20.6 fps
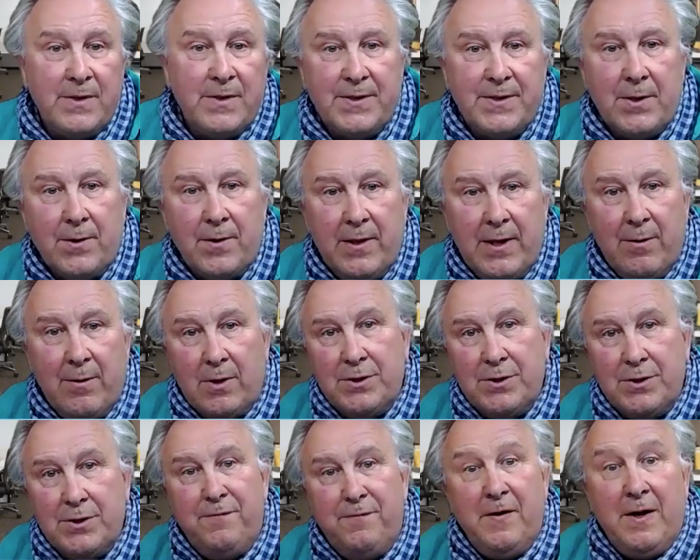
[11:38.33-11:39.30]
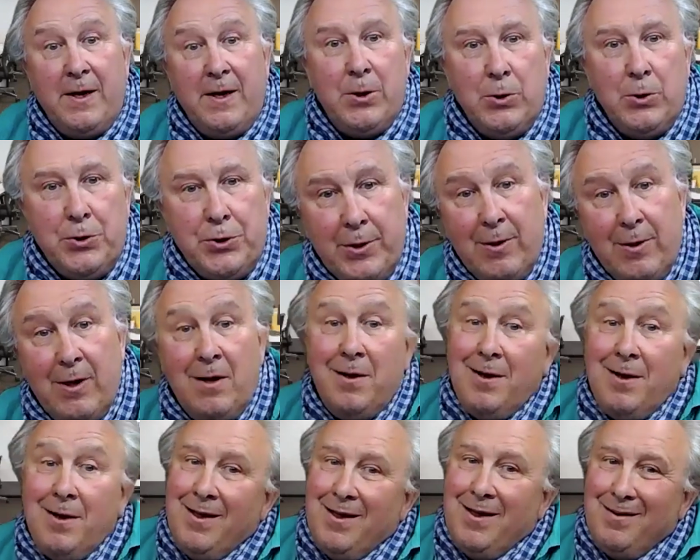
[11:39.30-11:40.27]
So they want to feel good,
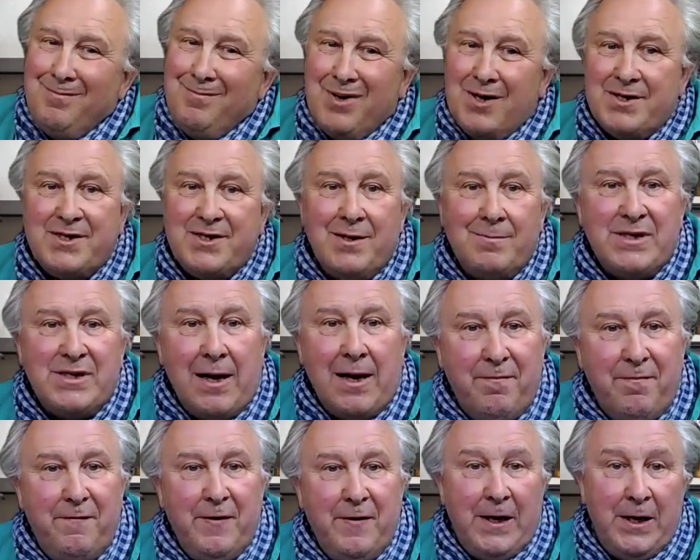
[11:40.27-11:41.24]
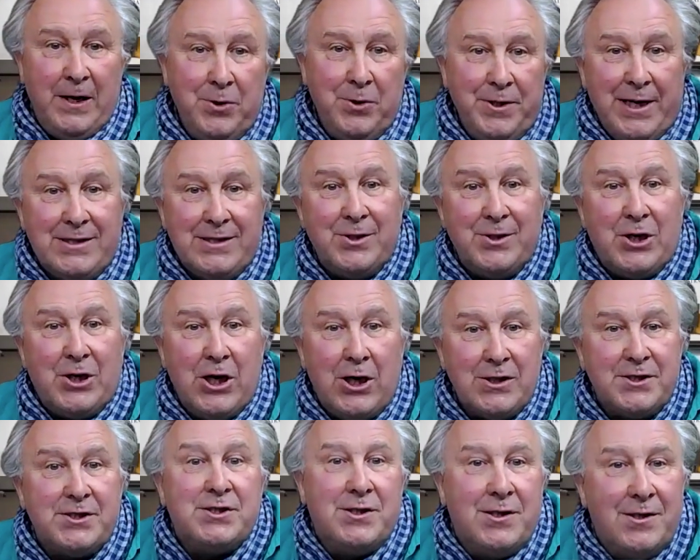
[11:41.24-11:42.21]
but sometimes feel good as a
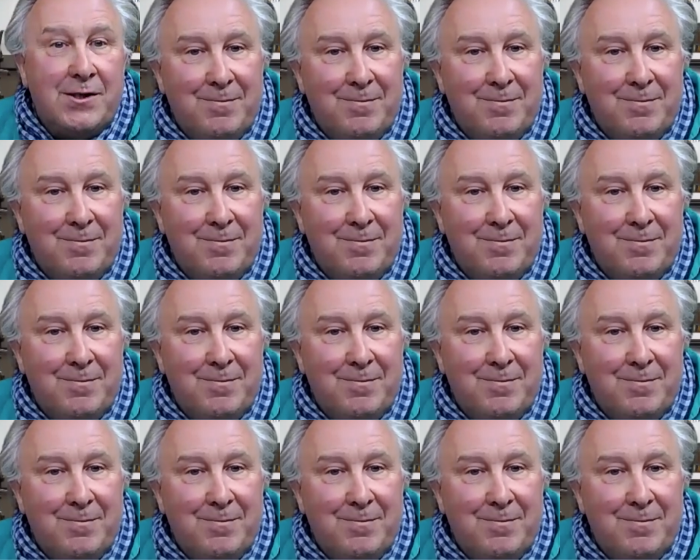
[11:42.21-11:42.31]
cost.